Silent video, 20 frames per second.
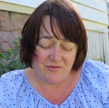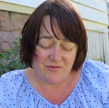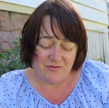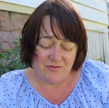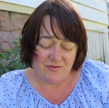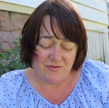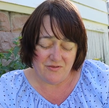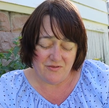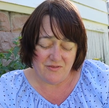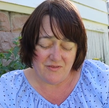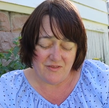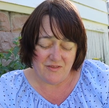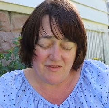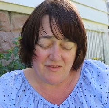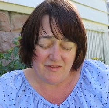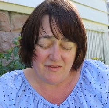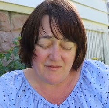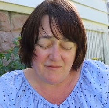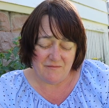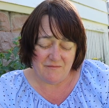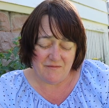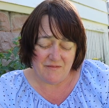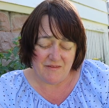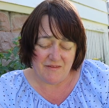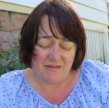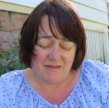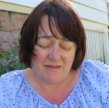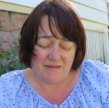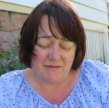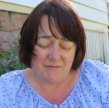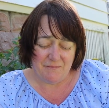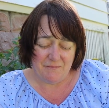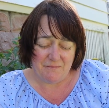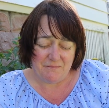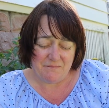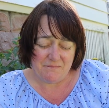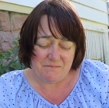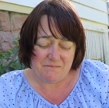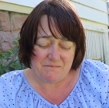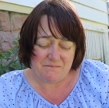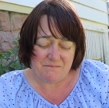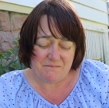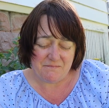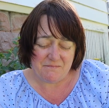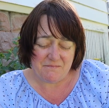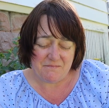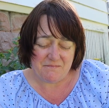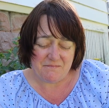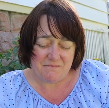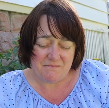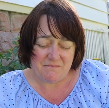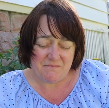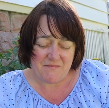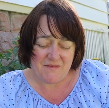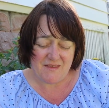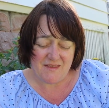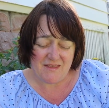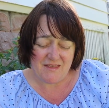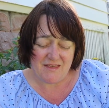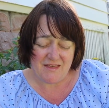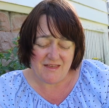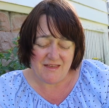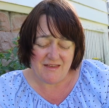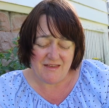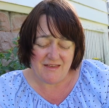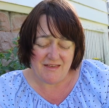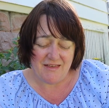[no speech]